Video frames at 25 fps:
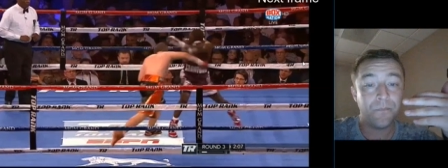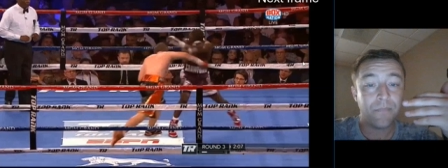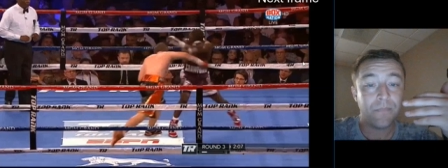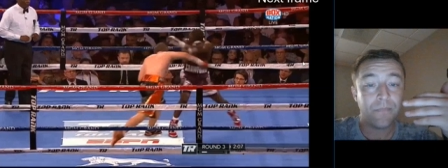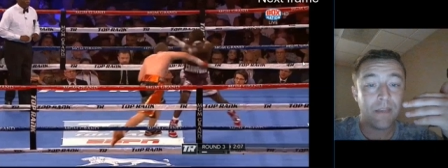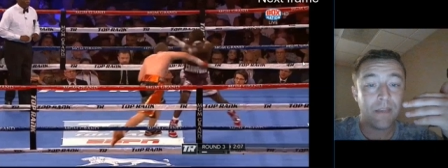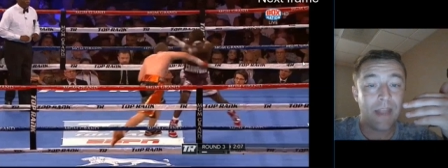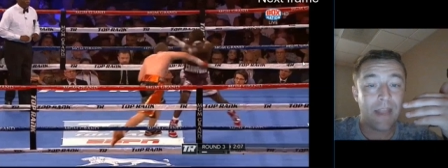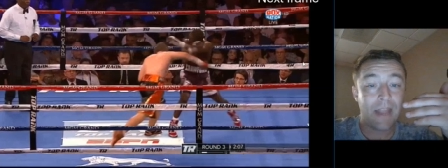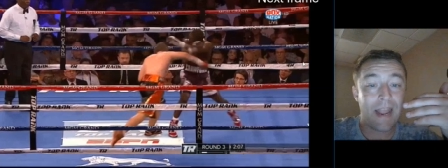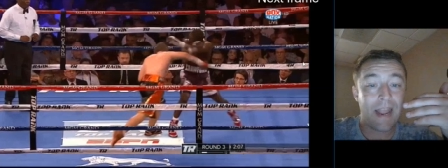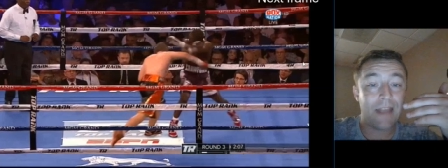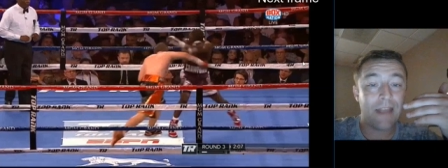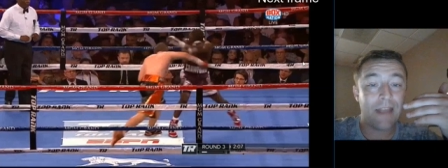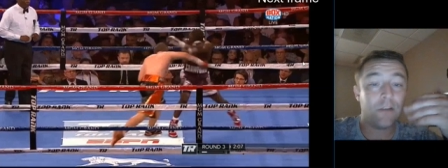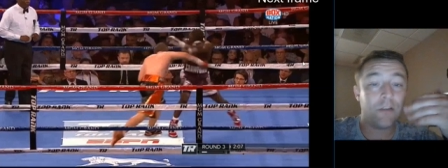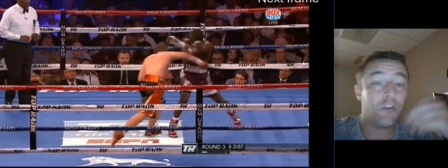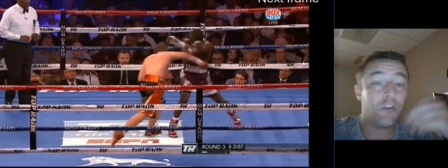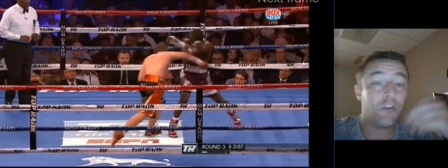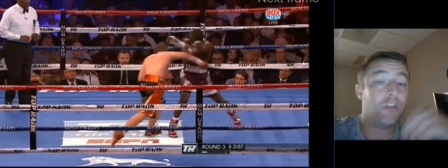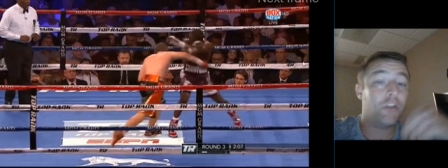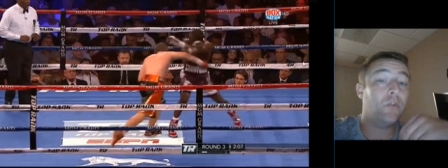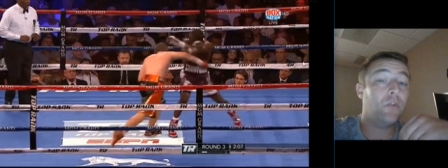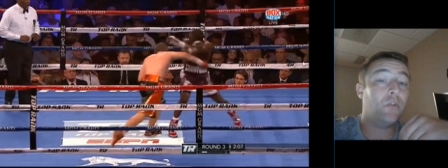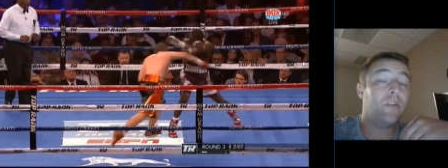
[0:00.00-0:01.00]
and
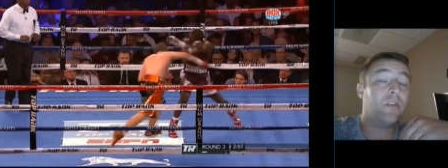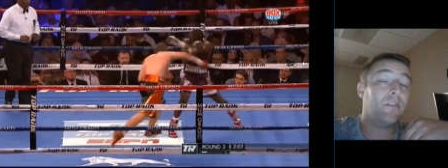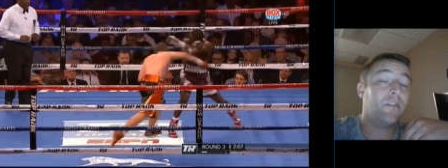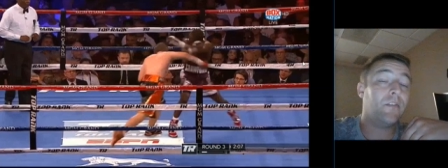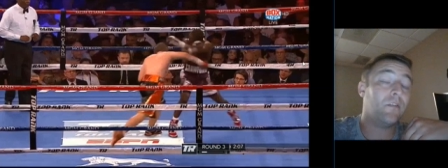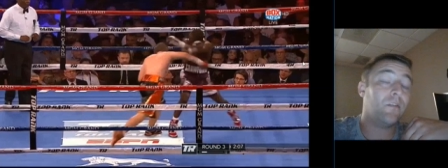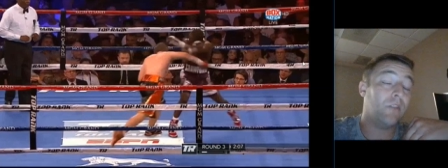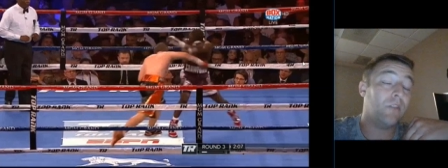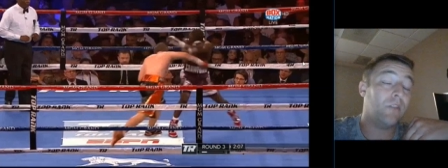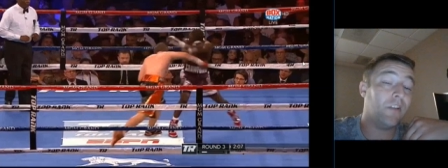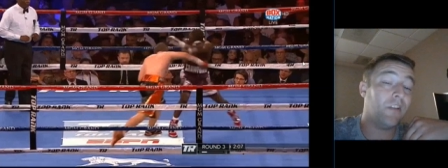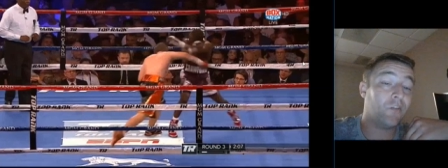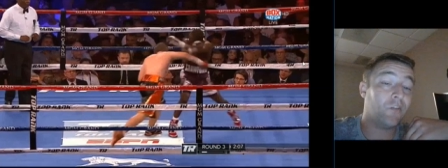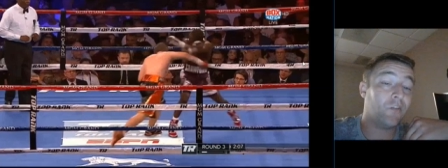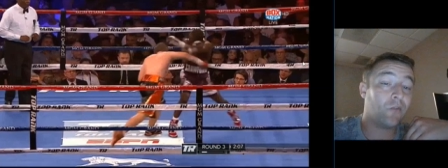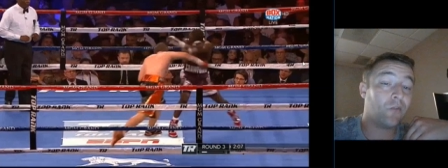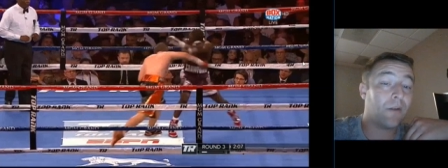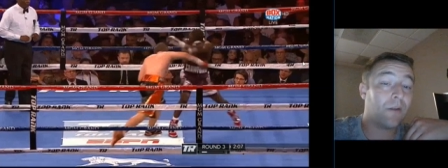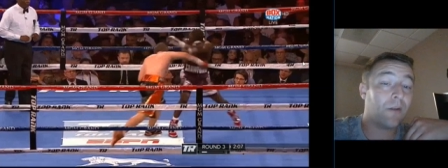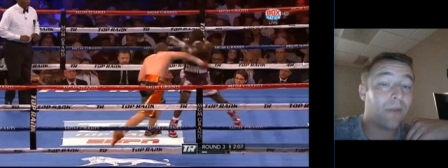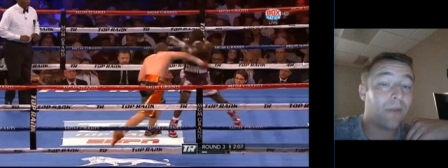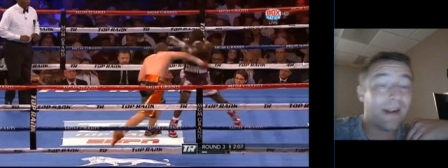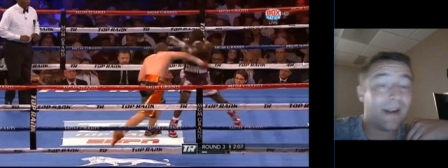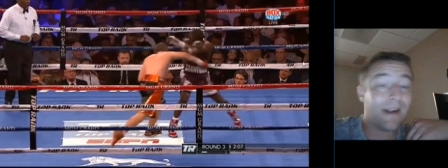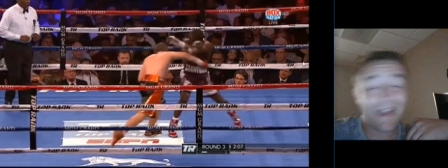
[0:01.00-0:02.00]
shoots his, his
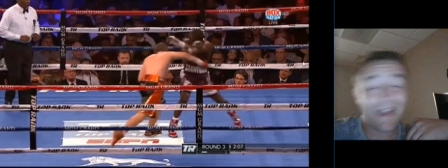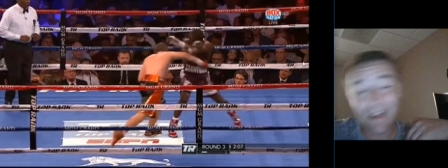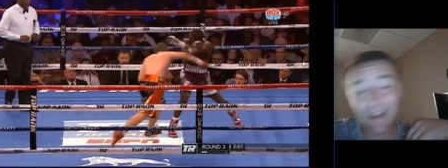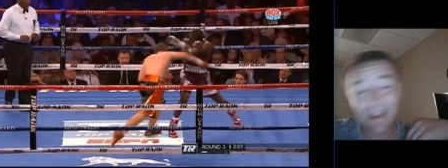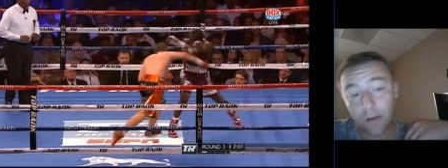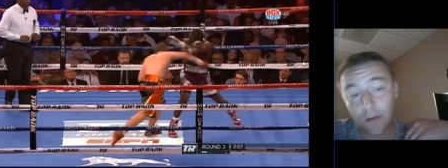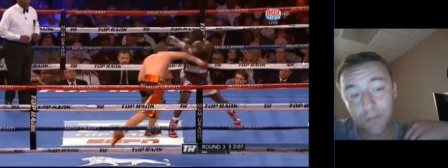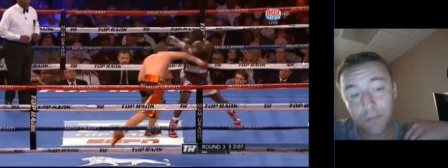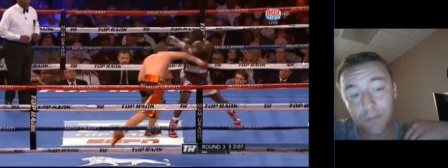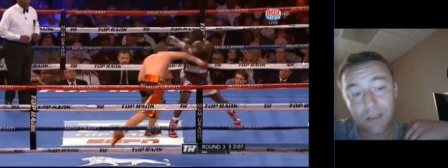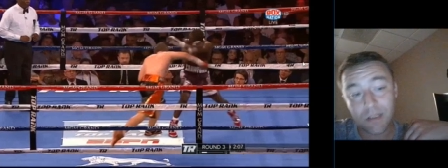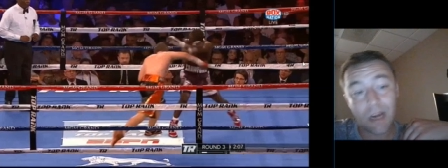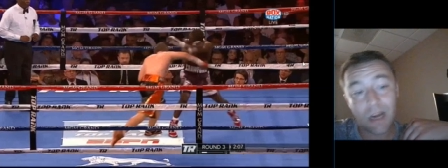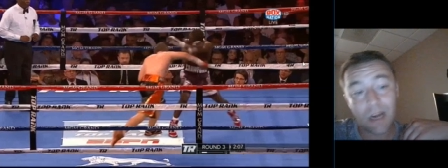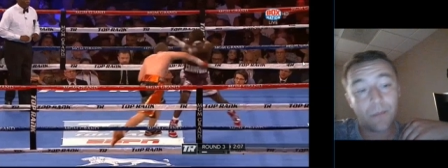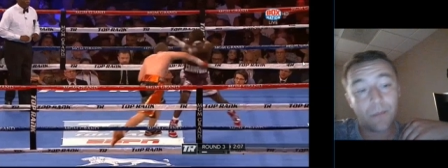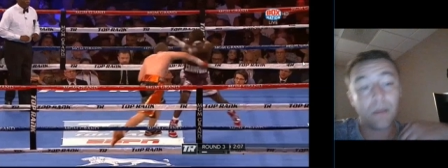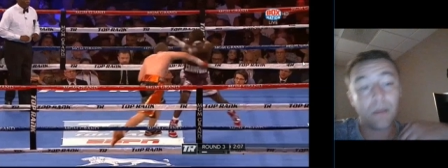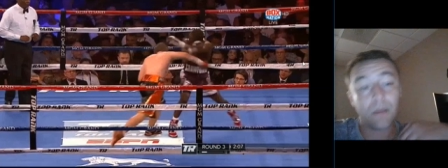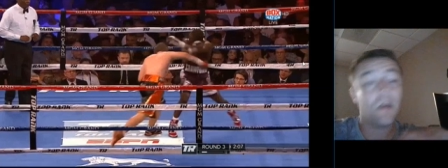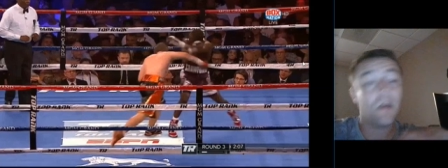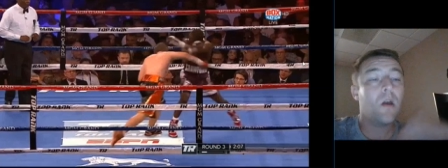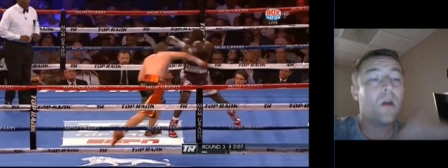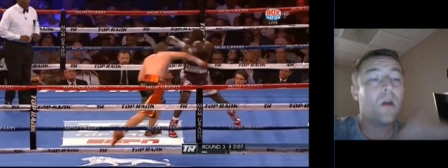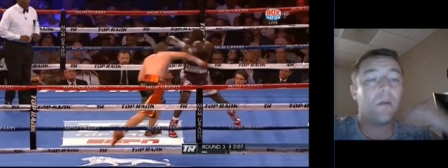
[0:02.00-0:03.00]
straight right hand off the timing.
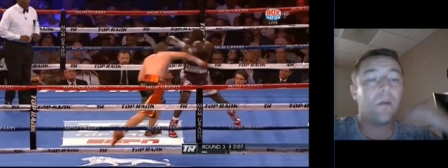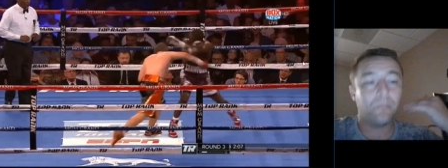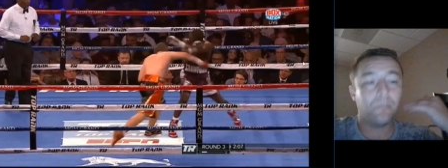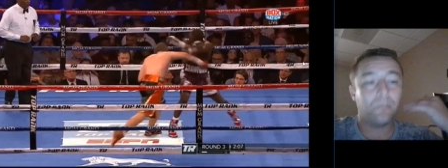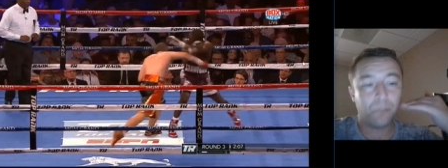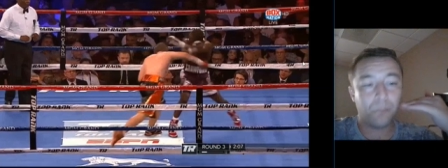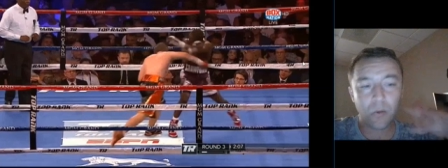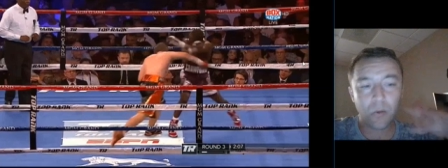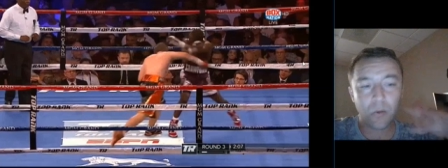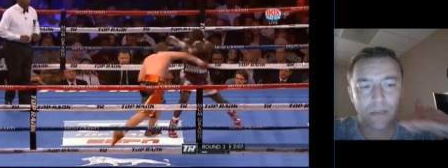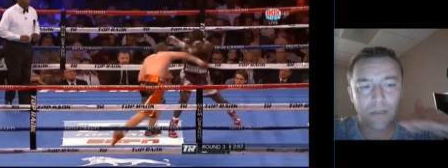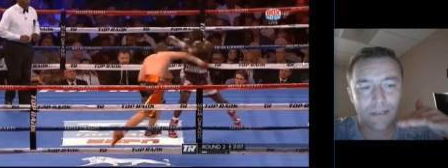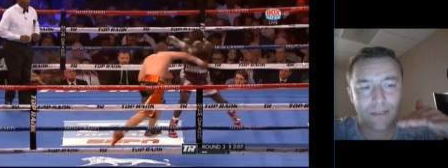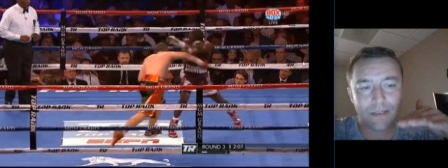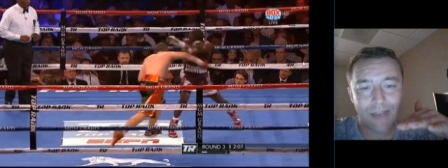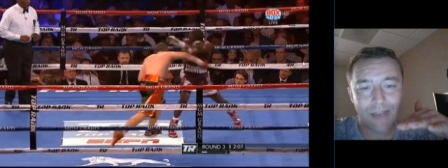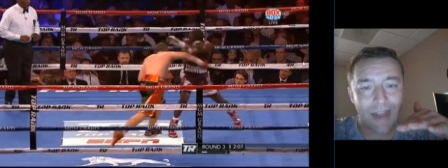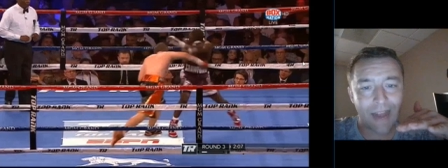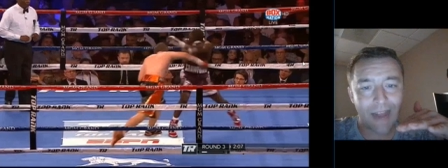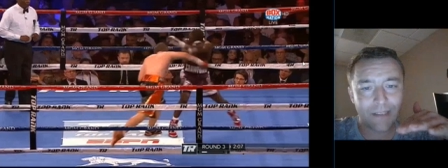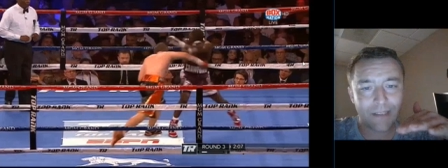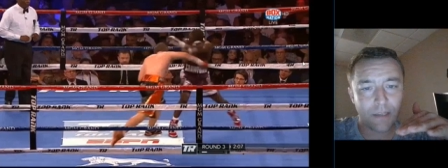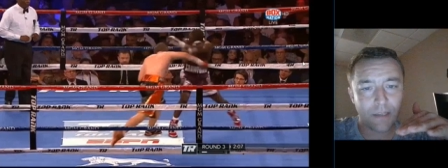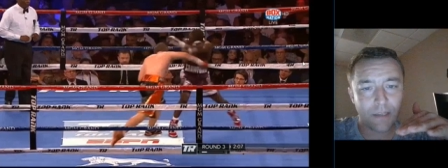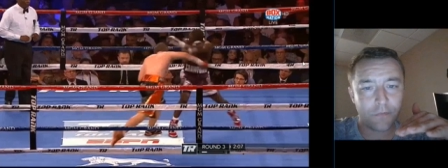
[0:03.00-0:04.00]
Brilliant
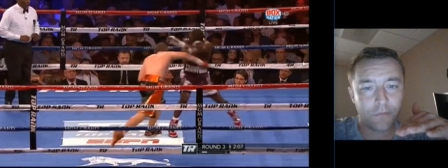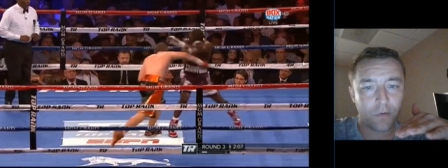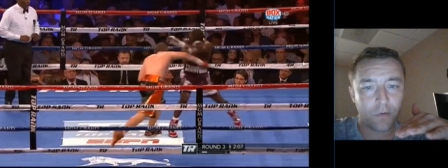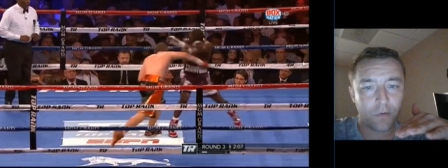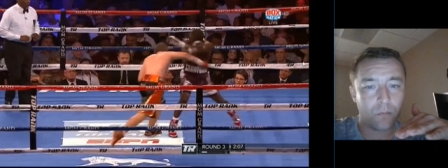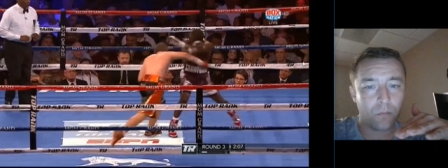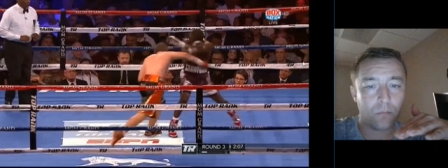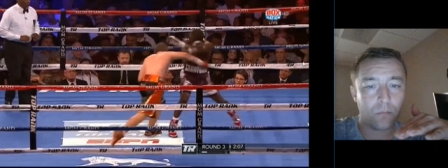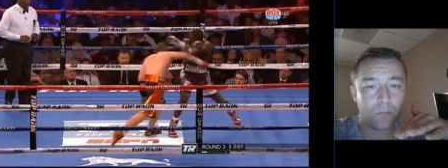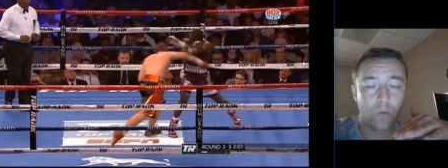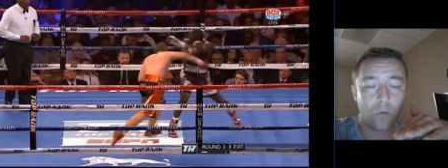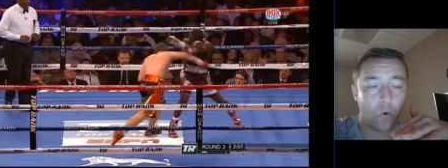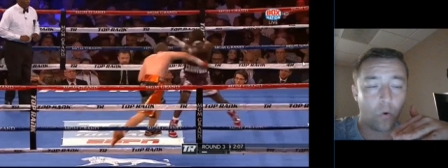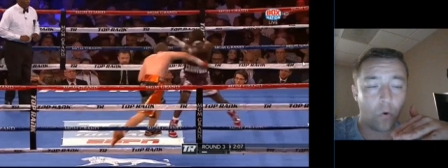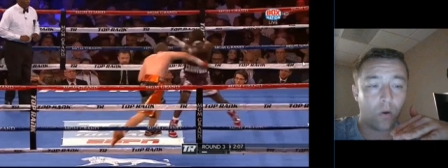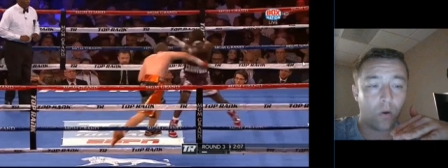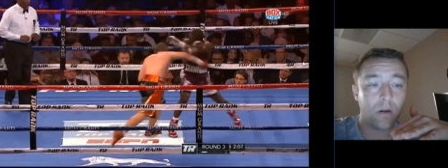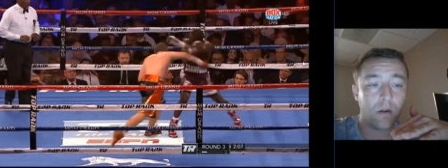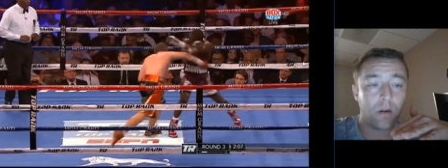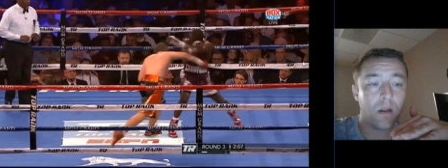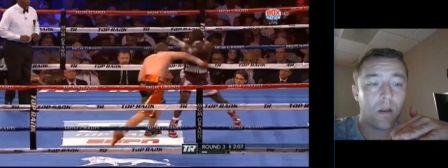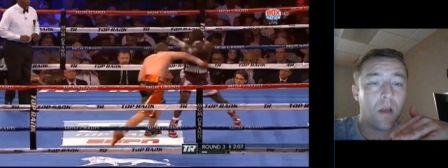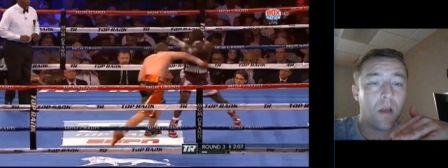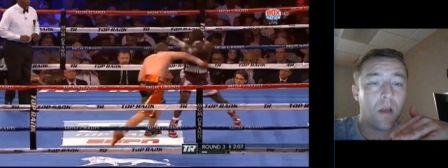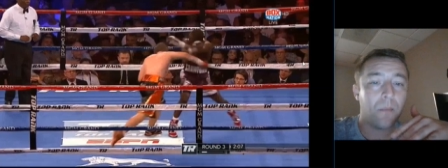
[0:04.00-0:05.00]
tactic from
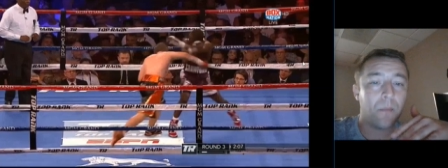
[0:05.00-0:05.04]
Horn, but